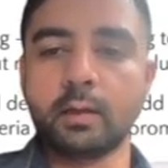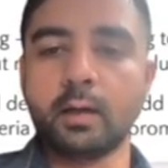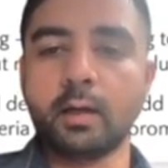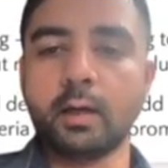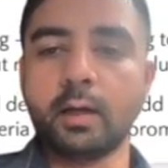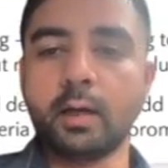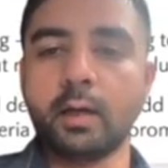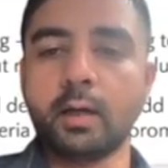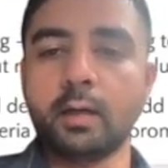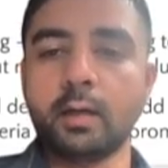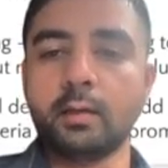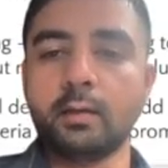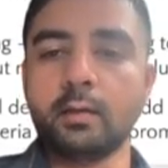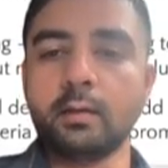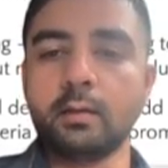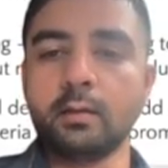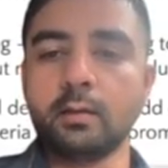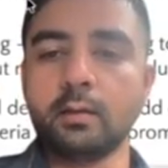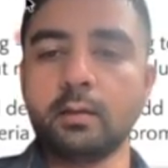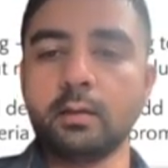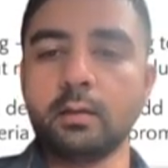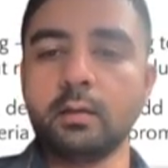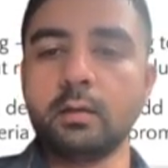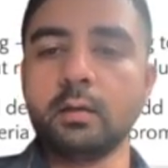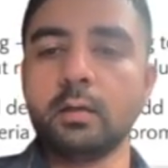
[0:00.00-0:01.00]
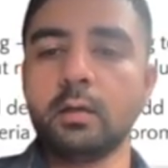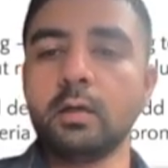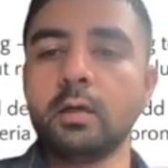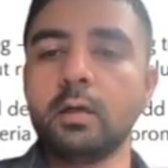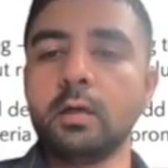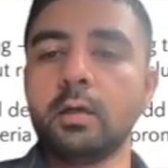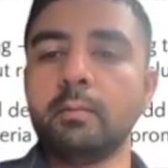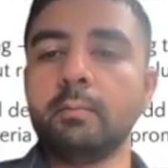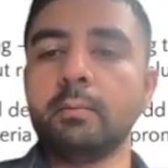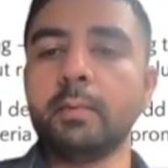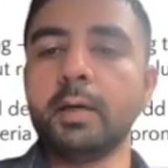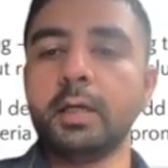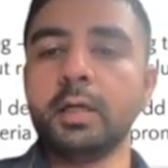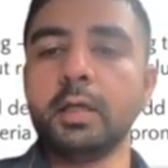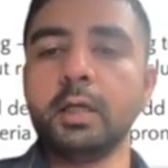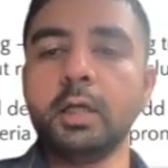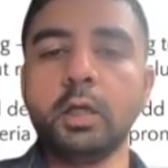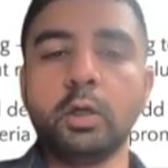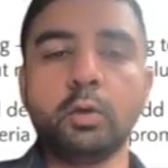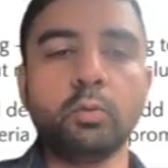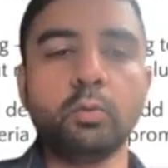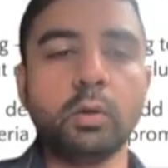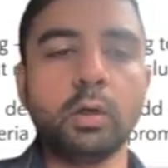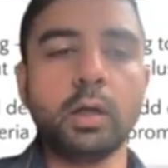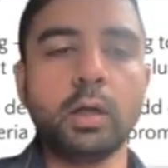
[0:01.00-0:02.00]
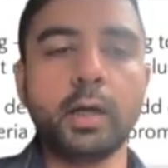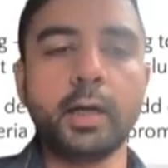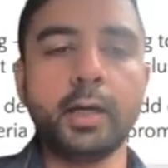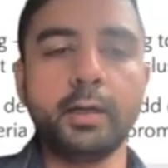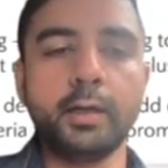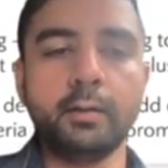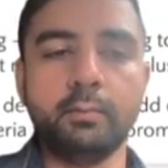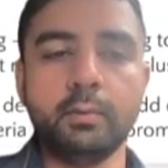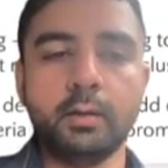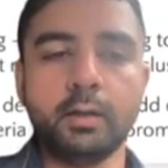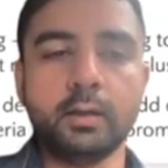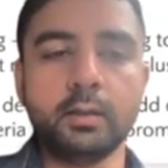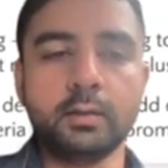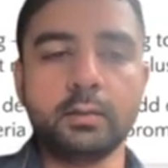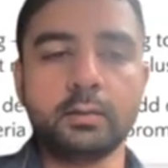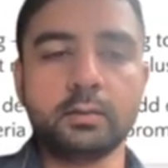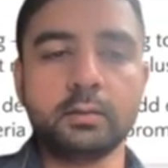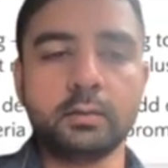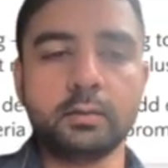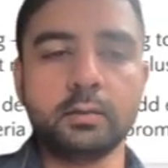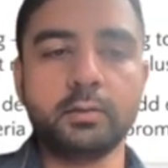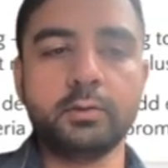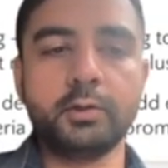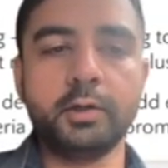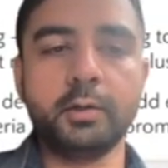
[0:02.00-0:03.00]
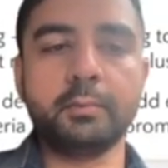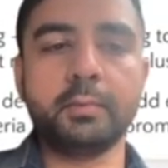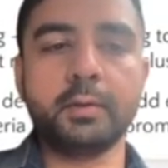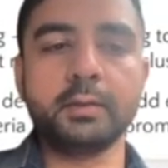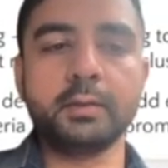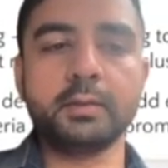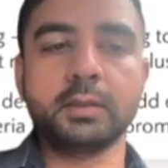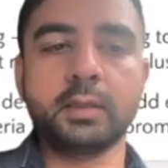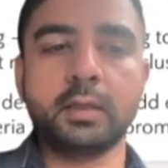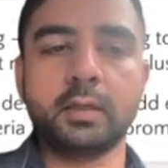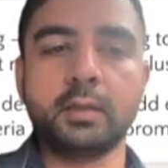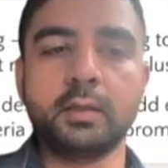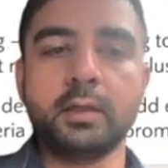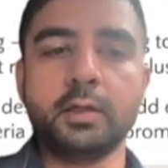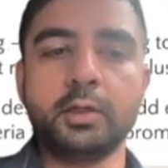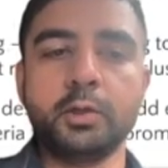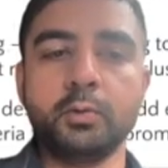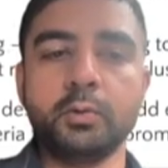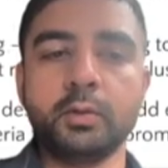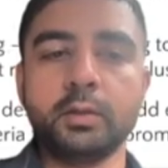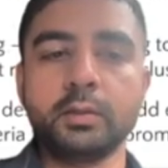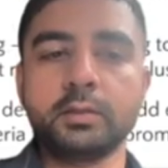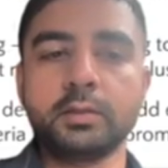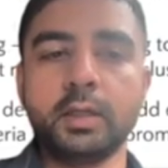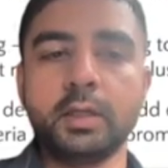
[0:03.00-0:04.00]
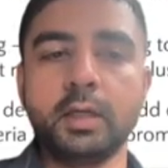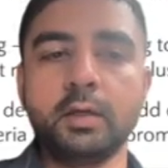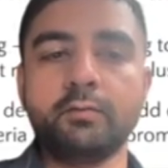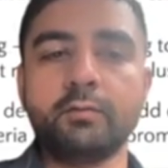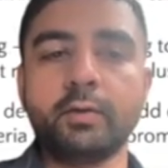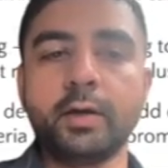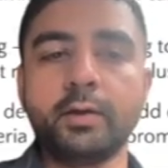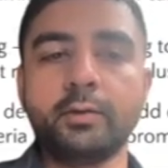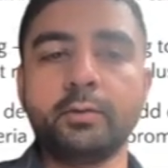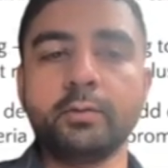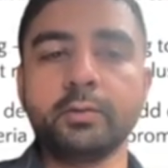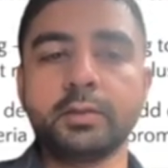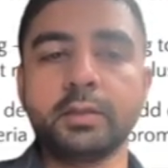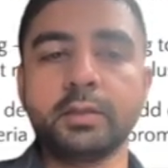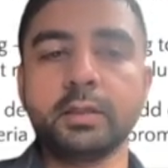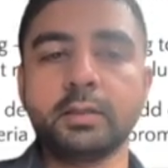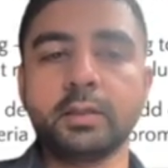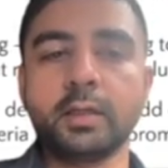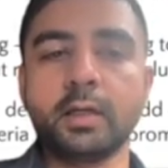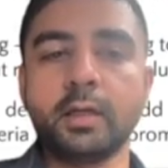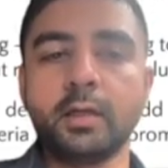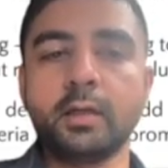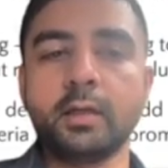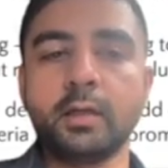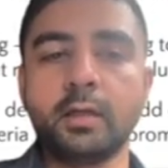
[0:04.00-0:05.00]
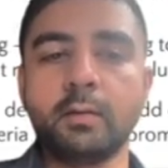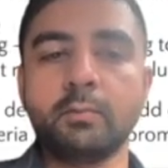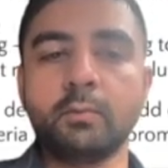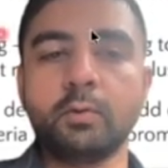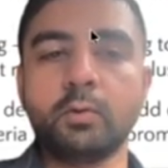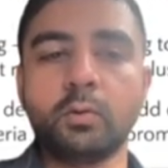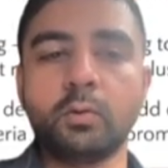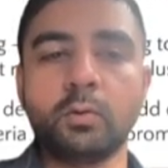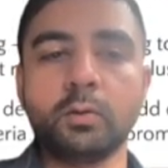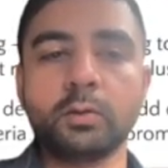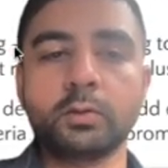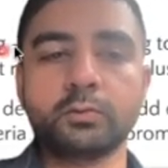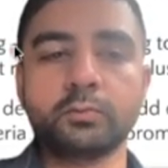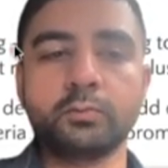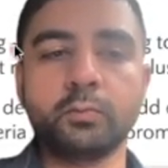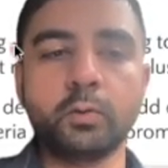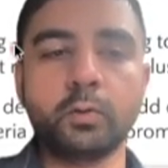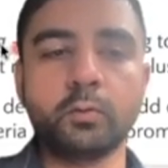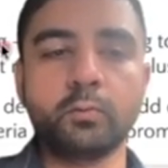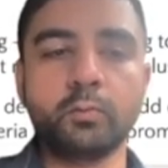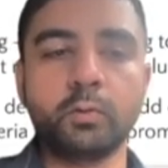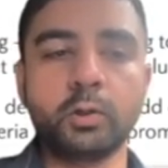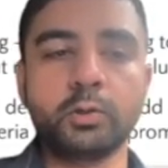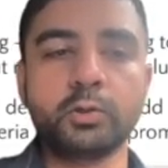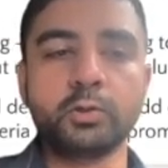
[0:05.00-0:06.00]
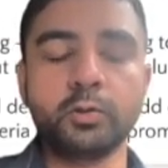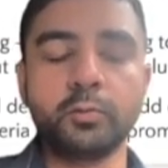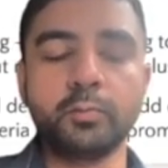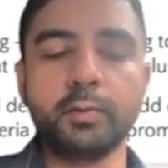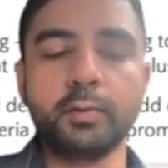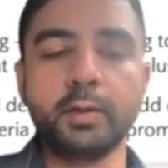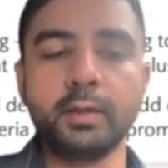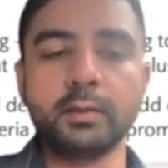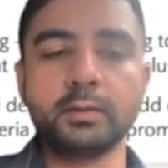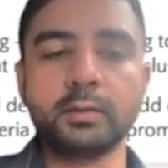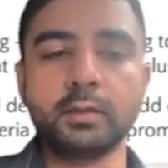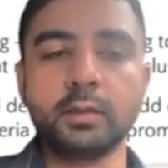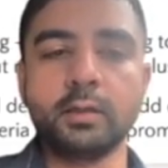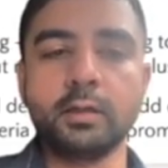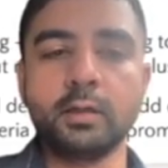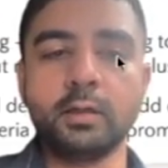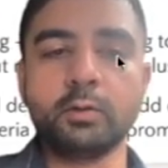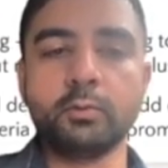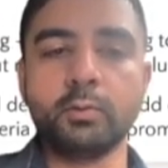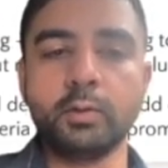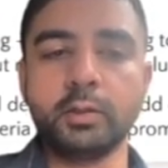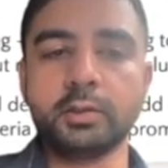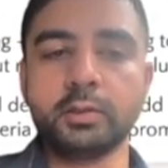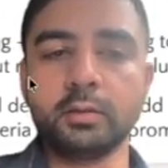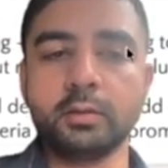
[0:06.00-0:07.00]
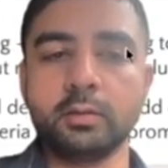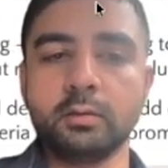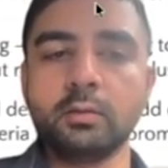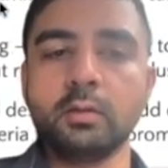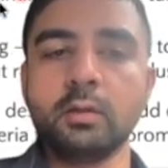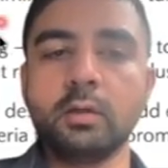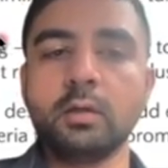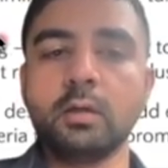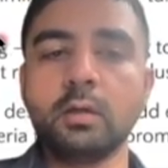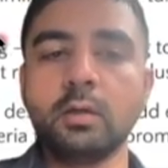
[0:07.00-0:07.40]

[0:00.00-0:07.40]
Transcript: And many equal height bars represent that you are seeing 5 to 6 LLM calls for what should be a single question.